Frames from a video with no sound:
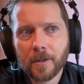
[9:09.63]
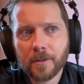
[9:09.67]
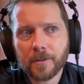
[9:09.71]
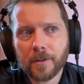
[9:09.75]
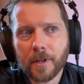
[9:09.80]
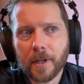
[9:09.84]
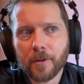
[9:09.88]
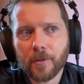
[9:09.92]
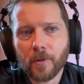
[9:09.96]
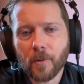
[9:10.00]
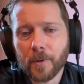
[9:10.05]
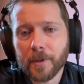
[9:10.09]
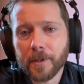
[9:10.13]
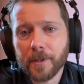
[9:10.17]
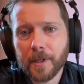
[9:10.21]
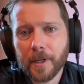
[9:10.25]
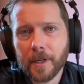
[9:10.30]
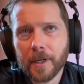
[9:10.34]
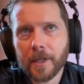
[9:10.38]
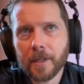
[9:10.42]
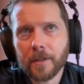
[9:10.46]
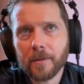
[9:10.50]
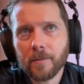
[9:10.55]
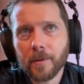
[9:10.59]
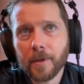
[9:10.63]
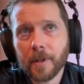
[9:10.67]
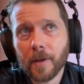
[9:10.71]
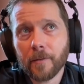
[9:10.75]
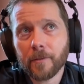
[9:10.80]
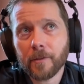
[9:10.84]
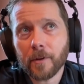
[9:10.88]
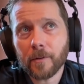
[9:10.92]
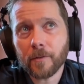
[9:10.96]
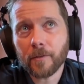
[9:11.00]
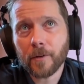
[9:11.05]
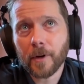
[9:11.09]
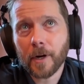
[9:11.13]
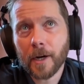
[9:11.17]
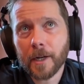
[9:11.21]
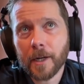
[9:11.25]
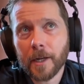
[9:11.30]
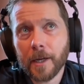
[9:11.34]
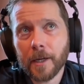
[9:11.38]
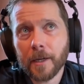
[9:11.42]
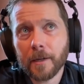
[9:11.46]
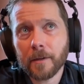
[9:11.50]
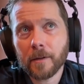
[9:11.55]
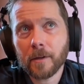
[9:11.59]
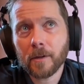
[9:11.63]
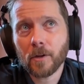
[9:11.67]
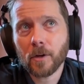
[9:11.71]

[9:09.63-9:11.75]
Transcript: So that's what we did. We left on Friday,